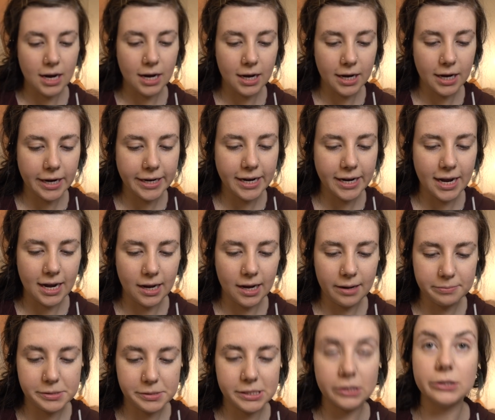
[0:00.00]
I
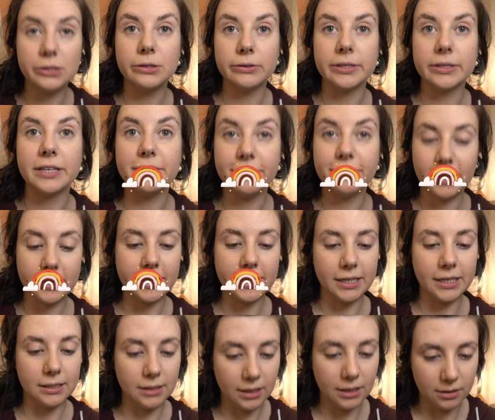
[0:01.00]
absolutely
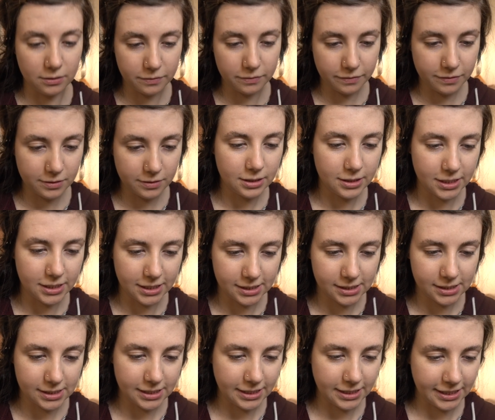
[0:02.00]
love
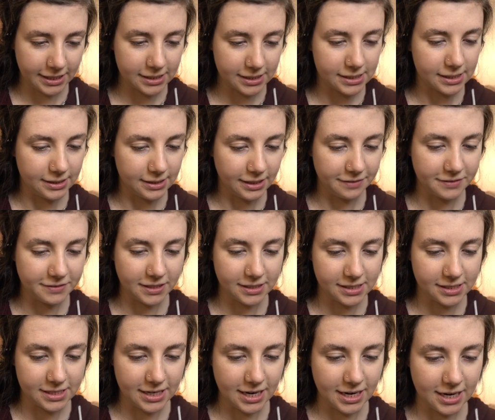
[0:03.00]
this NYX Lift and
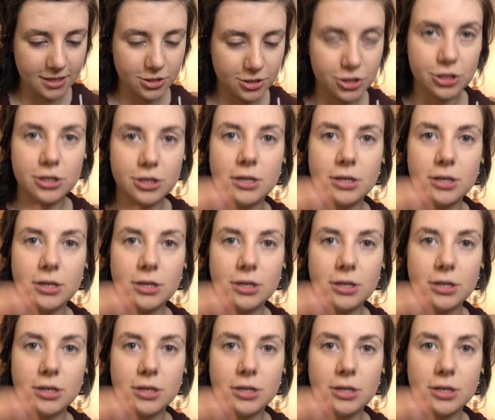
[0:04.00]
Snatch